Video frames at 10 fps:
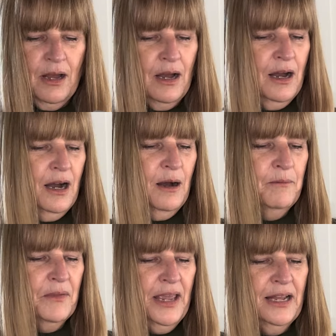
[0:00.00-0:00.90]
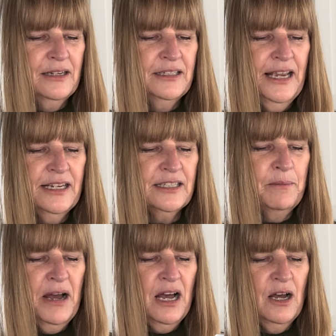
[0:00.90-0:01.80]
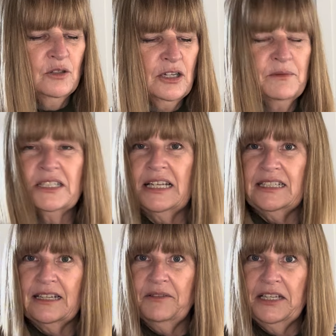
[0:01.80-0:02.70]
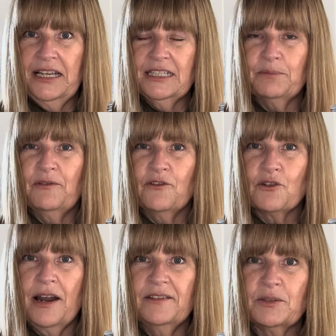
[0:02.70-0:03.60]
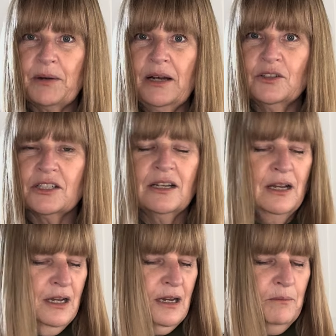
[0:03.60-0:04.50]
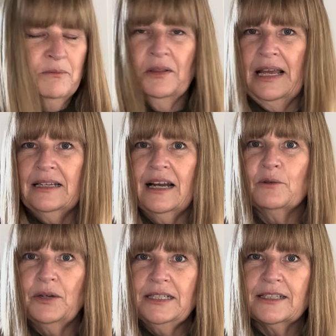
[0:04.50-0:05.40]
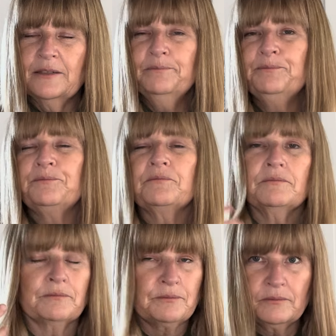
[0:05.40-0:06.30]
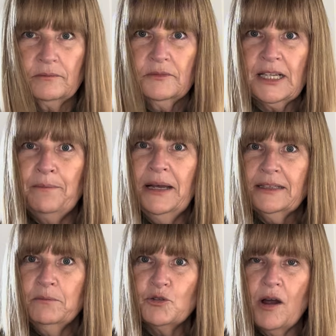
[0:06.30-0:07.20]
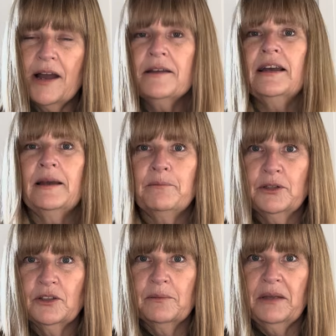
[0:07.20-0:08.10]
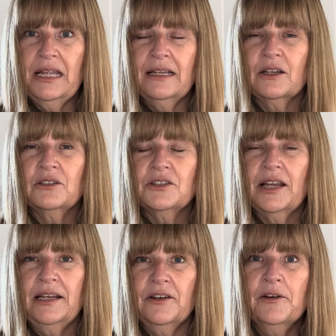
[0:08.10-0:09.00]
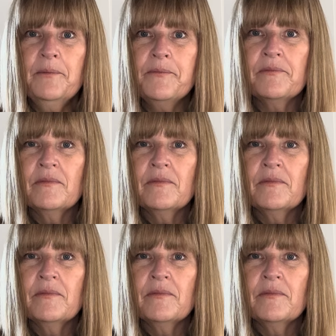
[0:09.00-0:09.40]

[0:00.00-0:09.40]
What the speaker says: And it takes about, I would say, 7 days before I have sprouts. Then I rinse them, pat them dry, and put them in a container